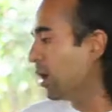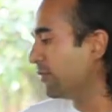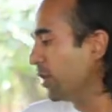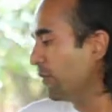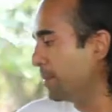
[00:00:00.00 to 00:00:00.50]

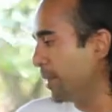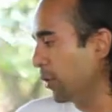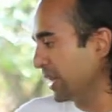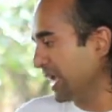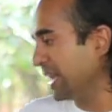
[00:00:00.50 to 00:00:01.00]
of a
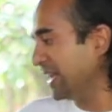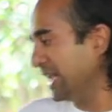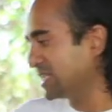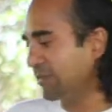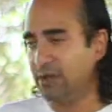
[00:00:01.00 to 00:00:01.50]
building, and it
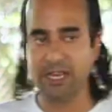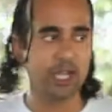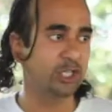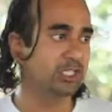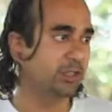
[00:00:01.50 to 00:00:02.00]
needs
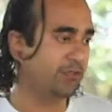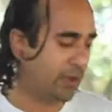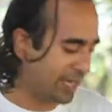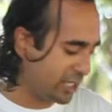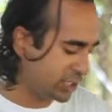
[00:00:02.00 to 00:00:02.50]
foundations, and the
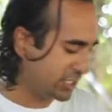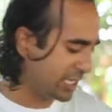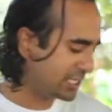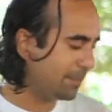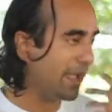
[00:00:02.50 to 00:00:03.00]
foundations are
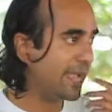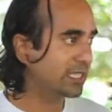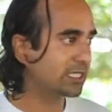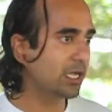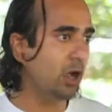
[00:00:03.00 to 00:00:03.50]
going to
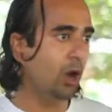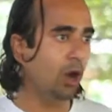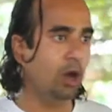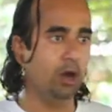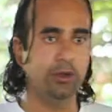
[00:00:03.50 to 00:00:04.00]
depend
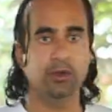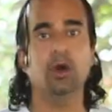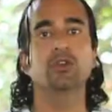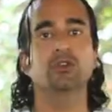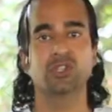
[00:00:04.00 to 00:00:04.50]

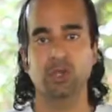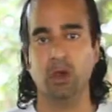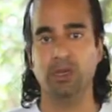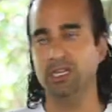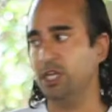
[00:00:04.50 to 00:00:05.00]
on your
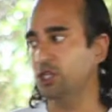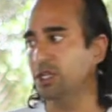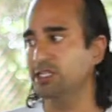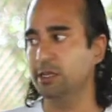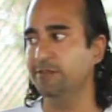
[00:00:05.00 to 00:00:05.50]
soil
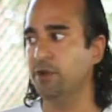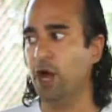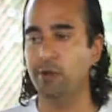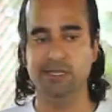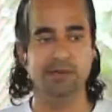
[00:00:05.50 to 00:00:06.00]
conditions and
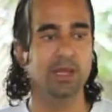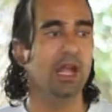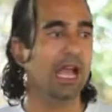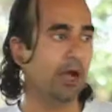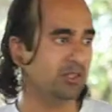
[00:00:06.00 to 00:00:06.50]
environment,
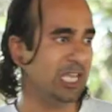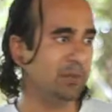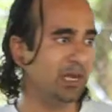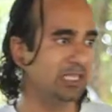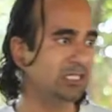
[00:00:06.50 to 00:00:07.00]
how
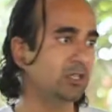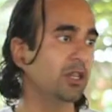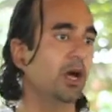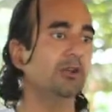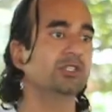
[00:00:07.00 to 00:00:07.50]
deep you need to do
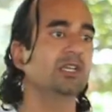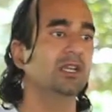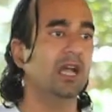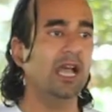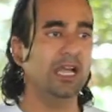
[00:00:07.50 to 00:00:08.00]
those,
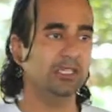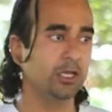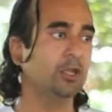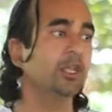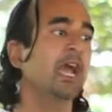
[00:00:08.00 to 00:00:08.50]
and
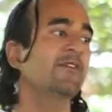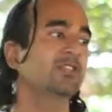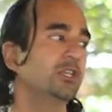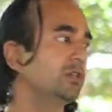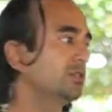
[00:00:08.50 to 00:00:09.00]
you have
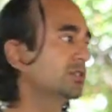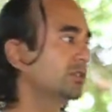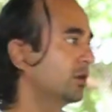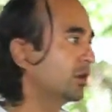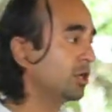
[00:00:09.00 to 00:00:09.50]
to use
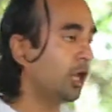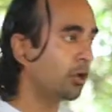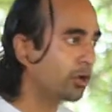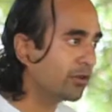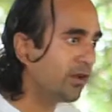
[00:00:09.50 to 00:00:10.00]
your
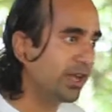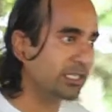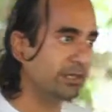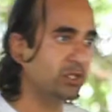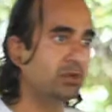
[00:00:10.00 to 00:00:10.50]
local
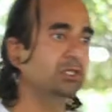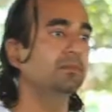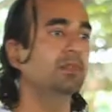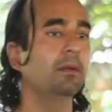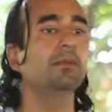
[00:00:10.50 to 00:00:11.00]
advice and talk to
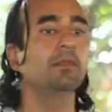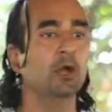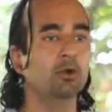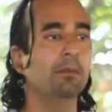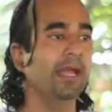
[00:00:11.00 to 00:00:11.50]

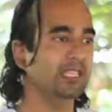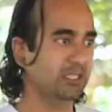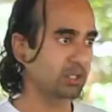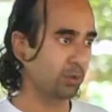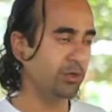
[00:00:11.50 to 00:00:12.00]
local
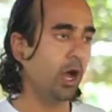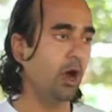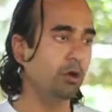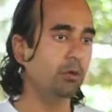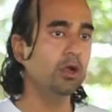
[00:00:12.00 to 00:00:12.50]
masons will
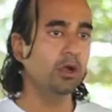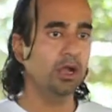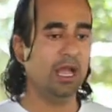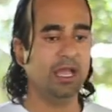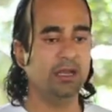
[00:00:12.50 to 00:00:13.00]
know,
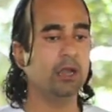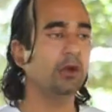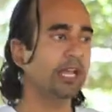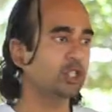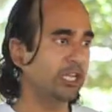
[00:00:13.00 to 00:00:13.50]
and
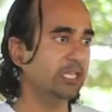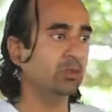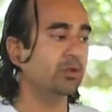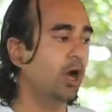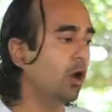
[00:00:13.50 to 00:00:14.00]
local engineers
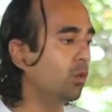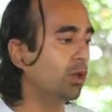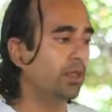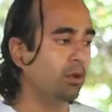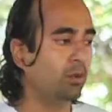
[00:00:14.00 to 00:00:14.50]
will know
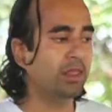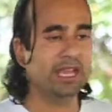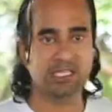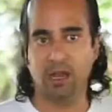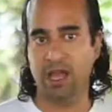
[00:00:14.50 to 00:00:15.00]
what
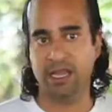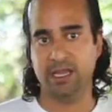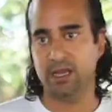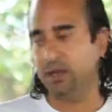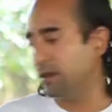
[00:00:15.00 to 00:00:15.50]
that's like,
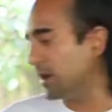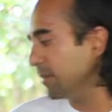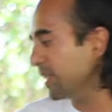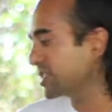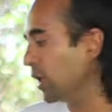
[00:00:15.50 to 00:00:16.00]

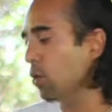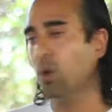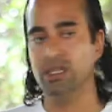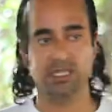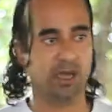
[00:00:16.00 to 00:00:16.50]
and there's no
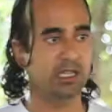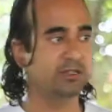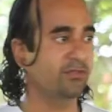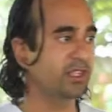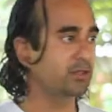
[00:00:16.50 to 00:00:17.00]

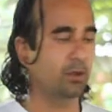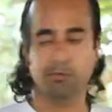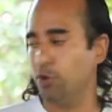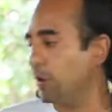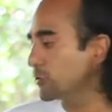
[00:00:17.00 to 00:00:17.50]
one-size-fits-all
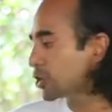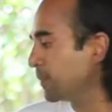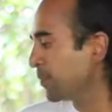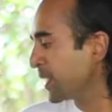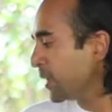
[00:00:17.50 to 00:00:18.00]
approach.
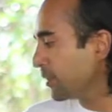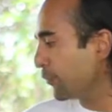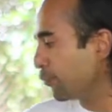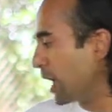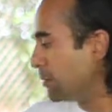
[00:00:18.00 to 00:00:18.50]
The
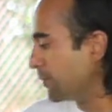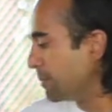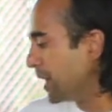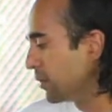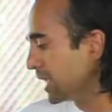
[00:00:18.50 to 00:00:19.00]
frame of the
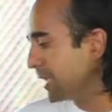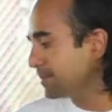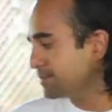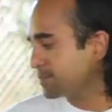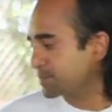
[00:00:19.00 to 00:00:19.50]
building
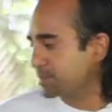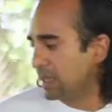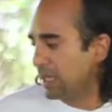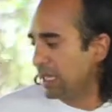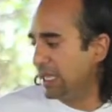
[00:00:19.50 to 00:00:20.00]

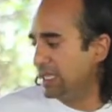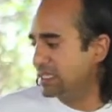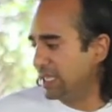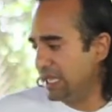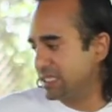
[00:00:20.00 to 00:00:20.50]

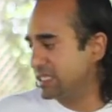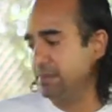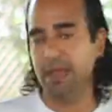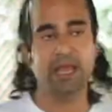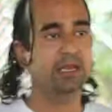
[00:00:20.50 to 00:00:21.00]
it's
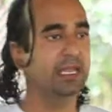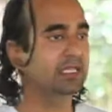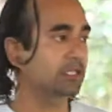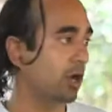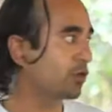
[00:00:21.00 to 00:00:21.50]
cement,
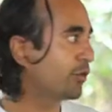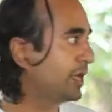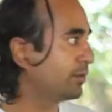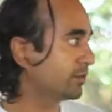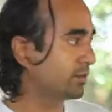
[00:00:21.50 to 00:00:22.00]
it's
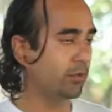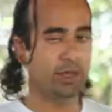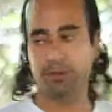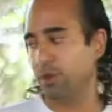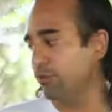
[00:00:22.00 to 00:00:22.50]
concrete
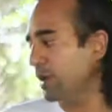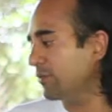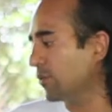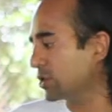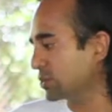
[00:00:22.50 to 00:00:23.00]
with
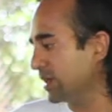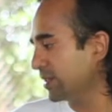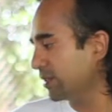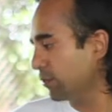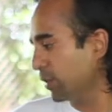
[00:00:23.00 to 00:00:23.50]
reinforced
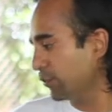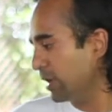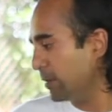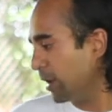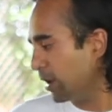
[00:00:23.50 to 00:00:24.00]
with
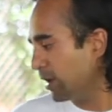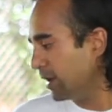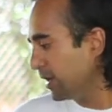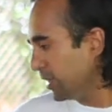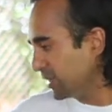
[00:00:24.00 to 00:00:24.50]
rebar.
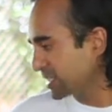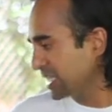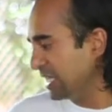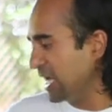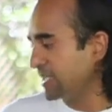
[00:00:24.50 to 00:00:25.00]

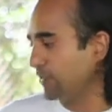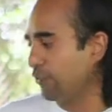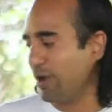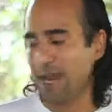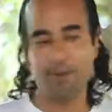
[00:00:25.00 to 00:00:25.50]
See there's
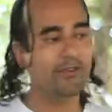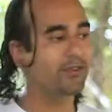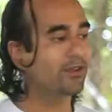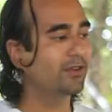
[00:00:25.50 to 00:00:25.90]
a frame of